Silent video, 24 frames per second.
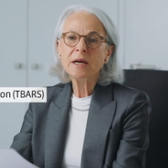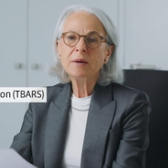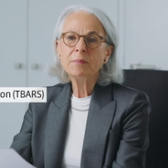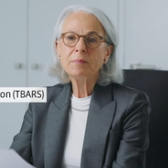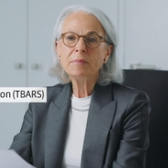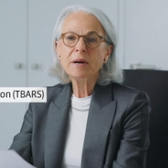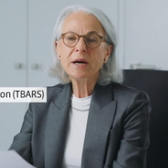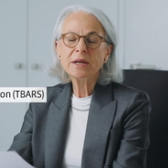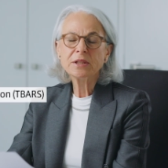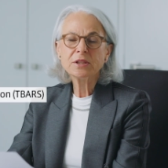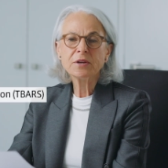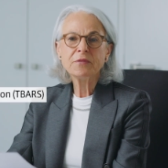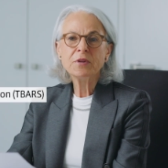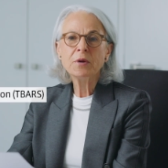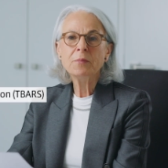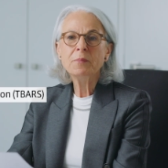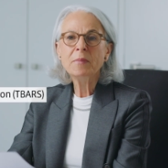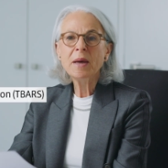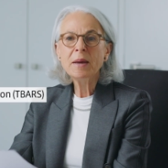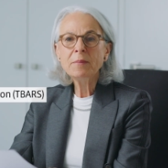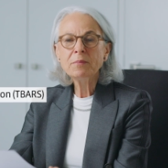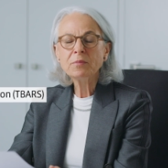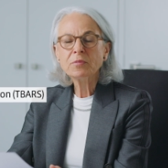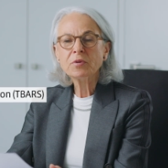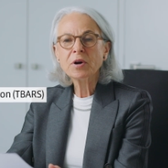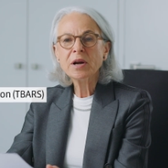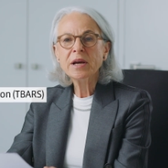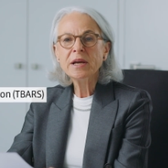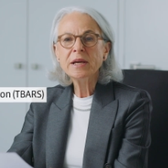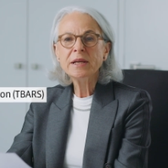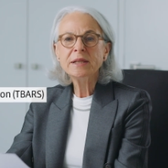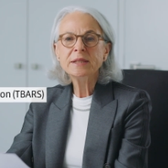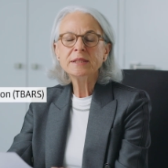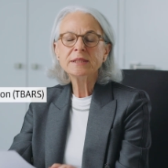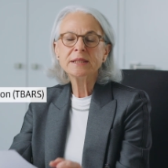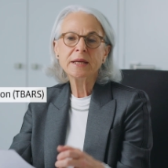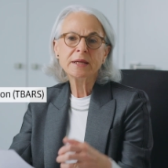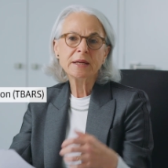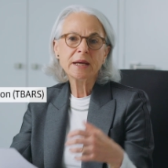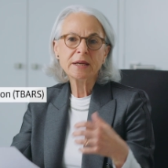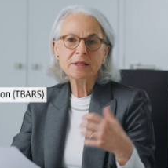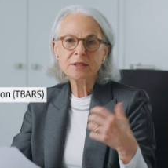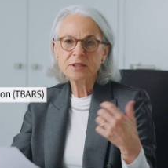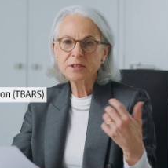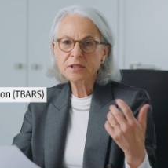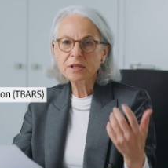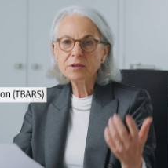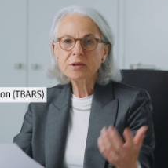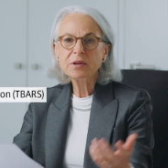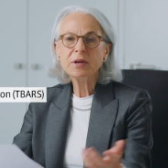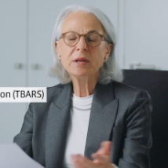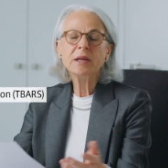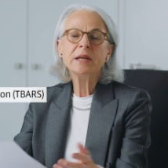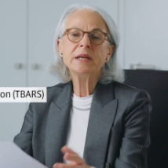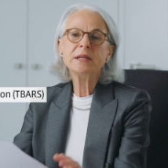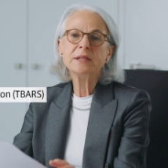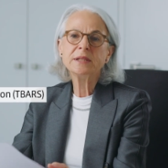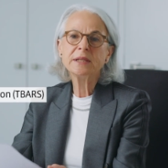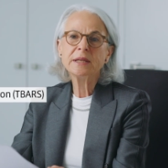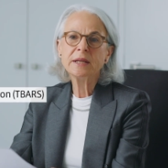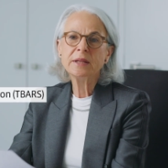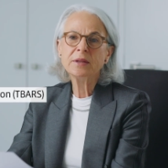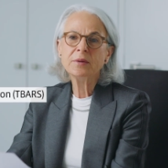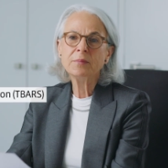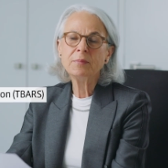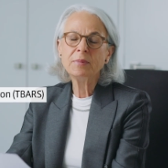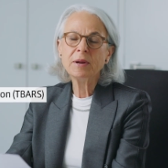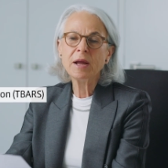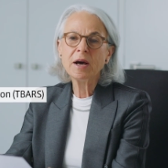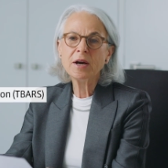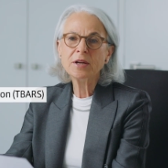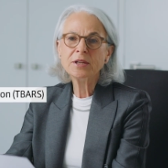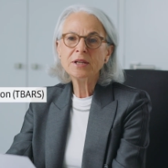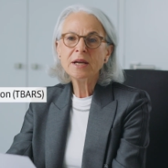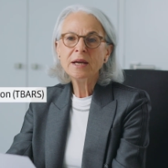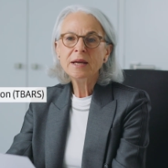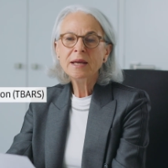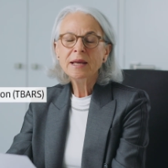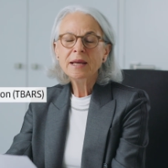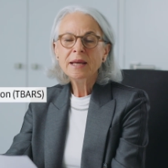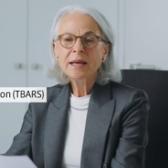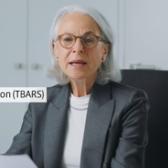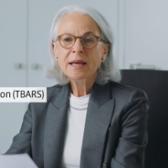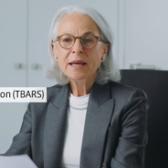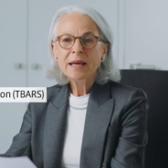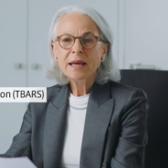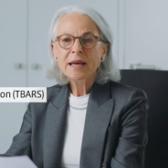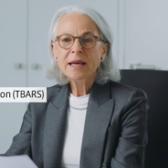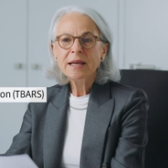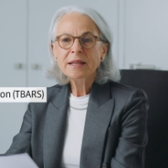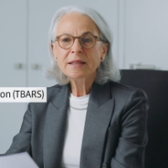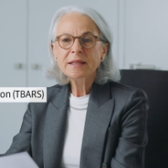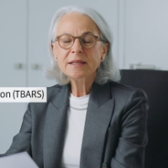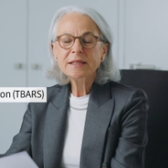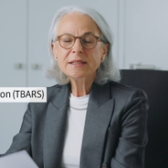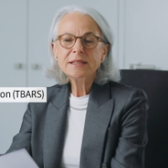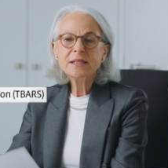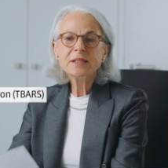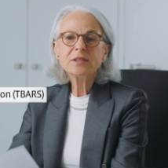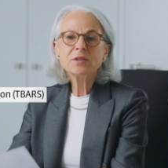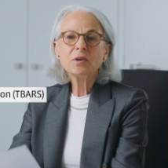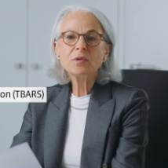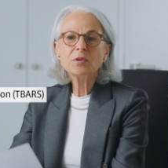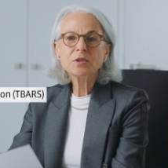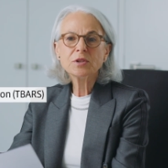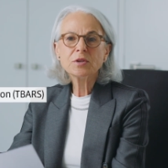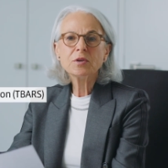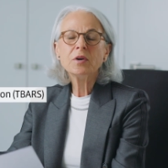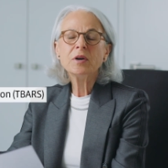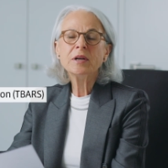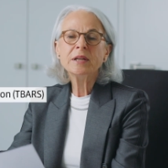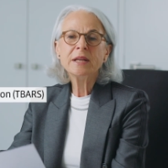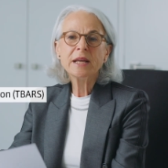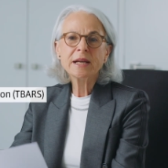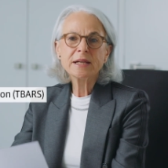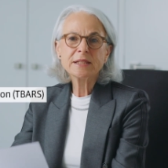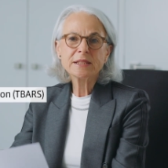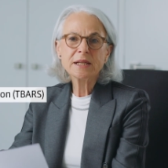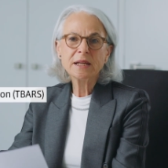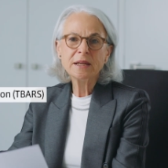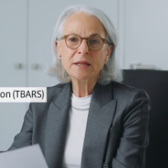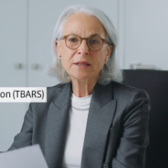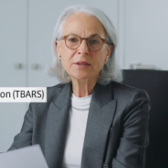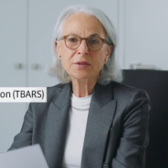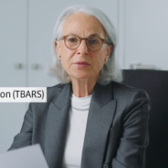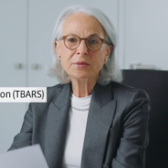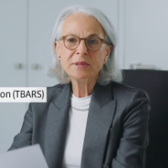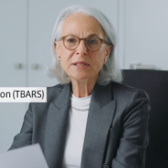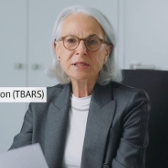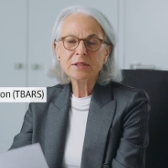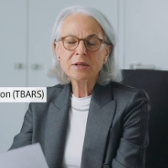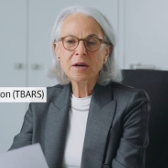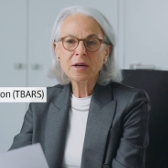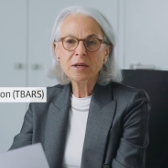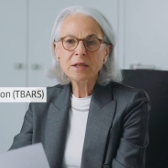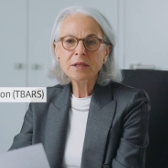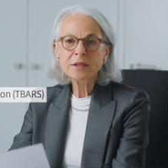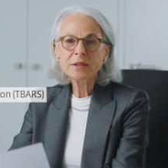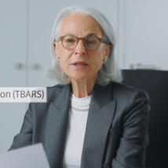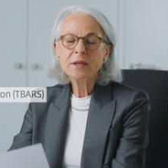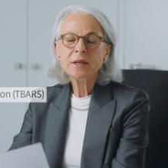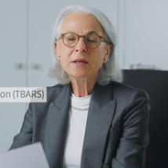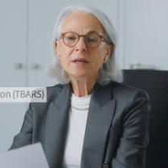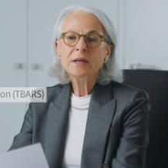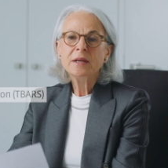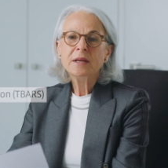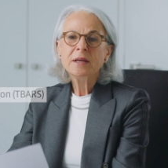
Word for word: are part of the membranes and are circulating in the blood. And this is also an excellent result